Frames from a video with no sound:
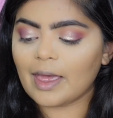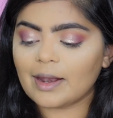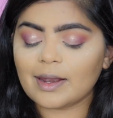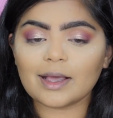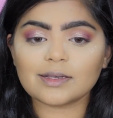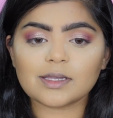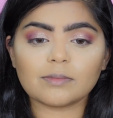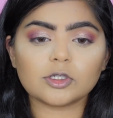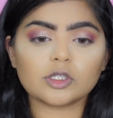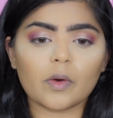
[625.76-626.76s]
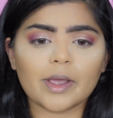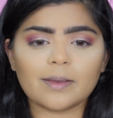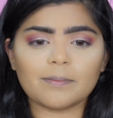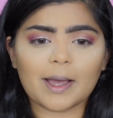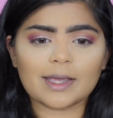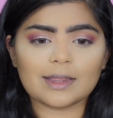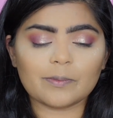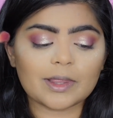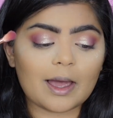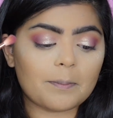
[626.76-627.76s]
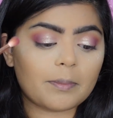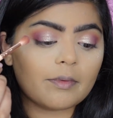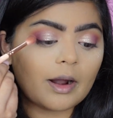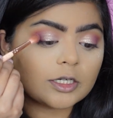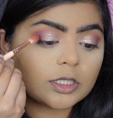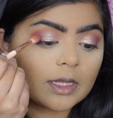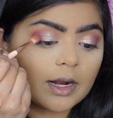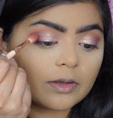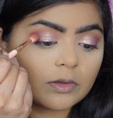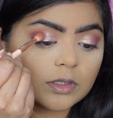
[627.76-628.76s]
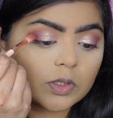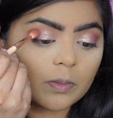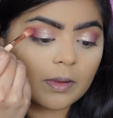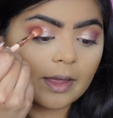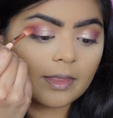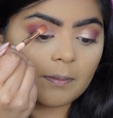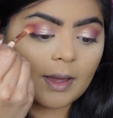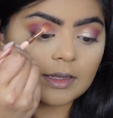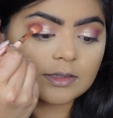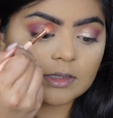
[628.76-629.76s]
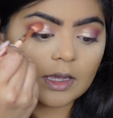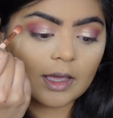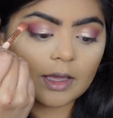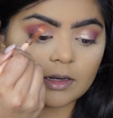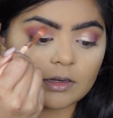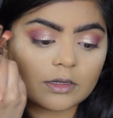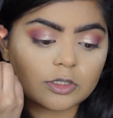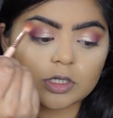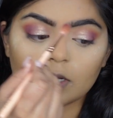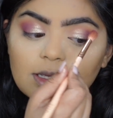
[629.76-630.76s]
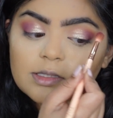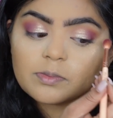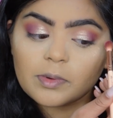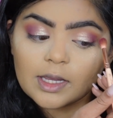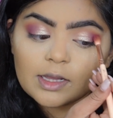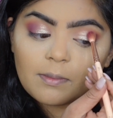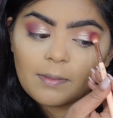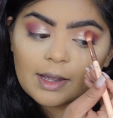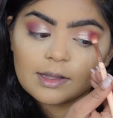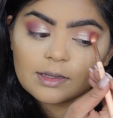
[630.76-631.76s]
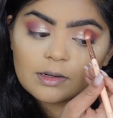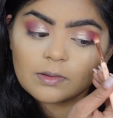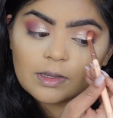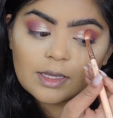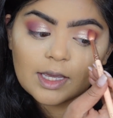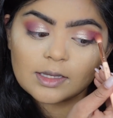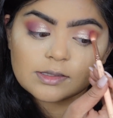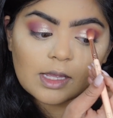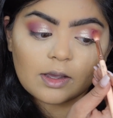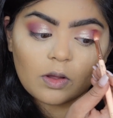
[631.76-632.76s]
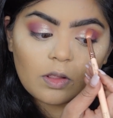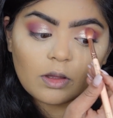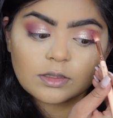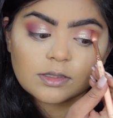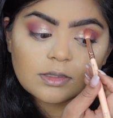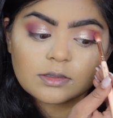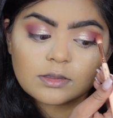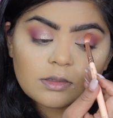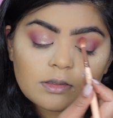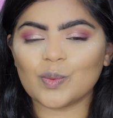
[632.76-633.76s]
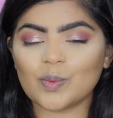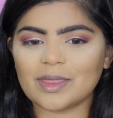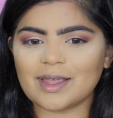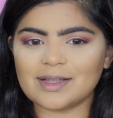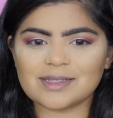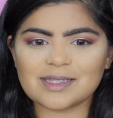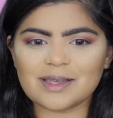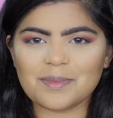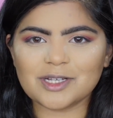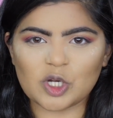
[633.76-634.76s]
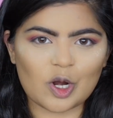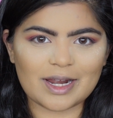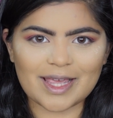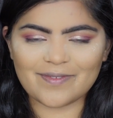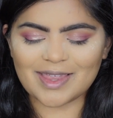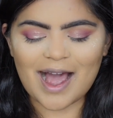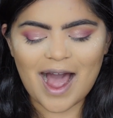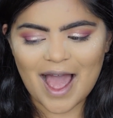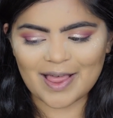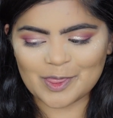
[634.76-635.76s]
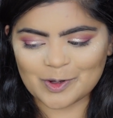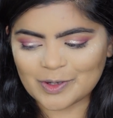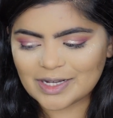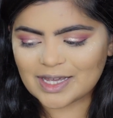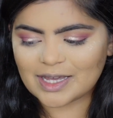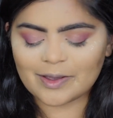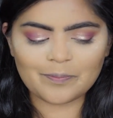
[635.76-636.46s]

Next, I'm just going back in with that brush that I used to apply the mattes and just bringing them back a little in case they got lost. That's the majority of the eye look.